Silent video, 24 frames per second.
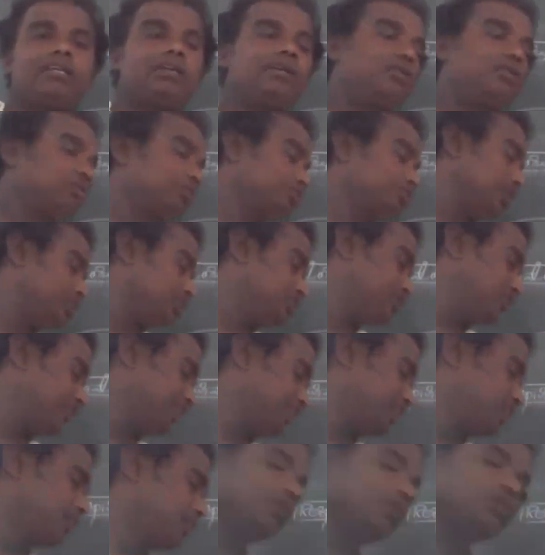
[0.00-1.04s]
That's why
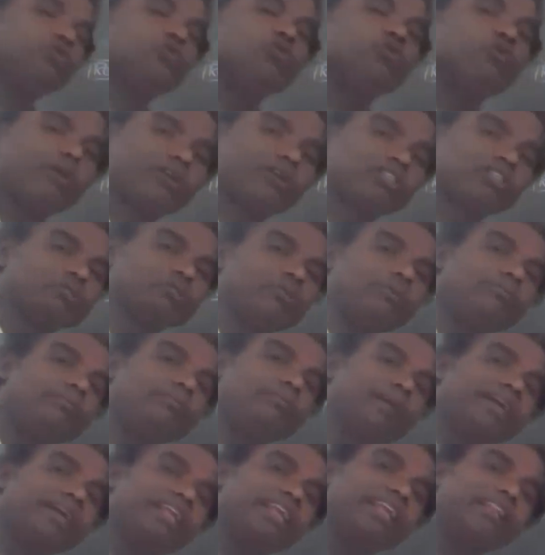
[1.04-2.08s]
you must be
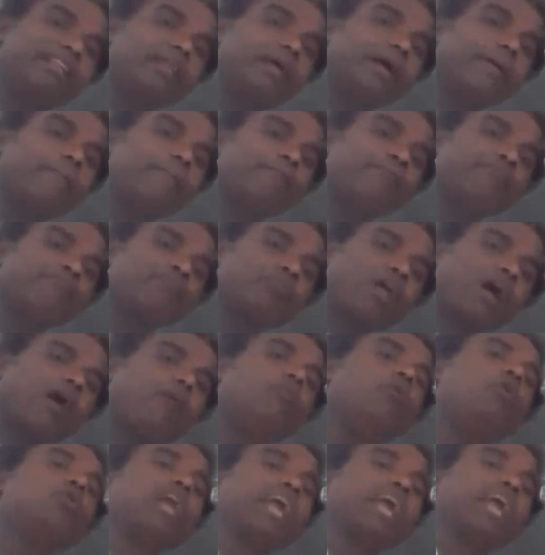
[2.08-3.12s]
maintained that above
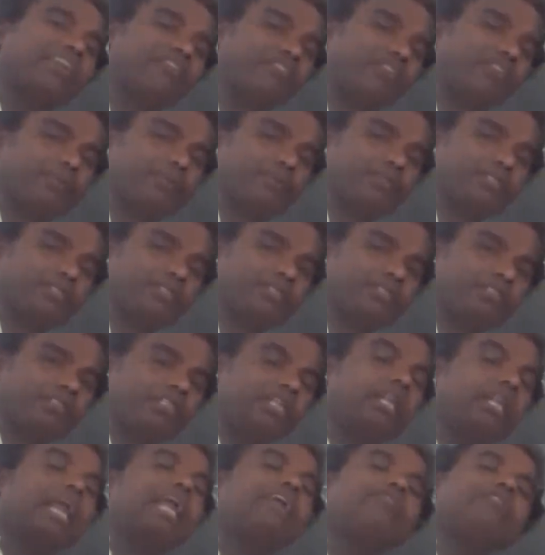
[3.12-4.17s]
95%. And
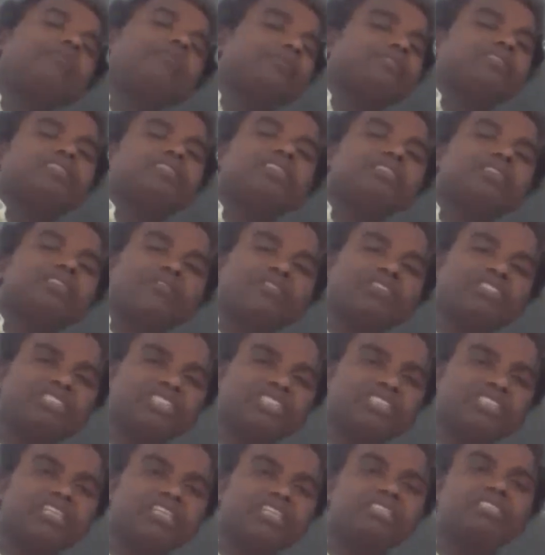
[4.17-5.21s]
95% is sufficient.
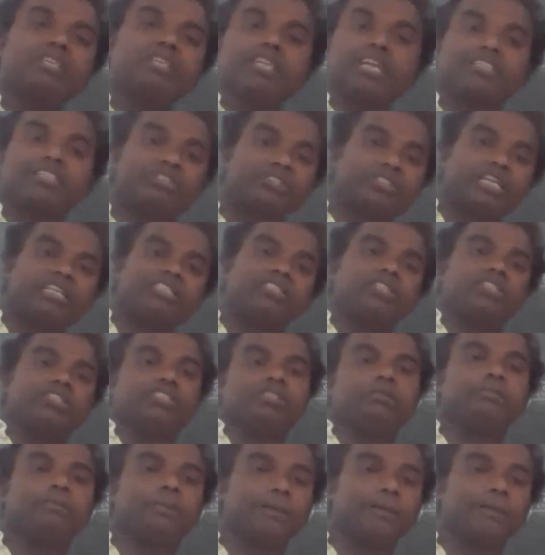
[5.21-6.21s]
That is a large suggestion.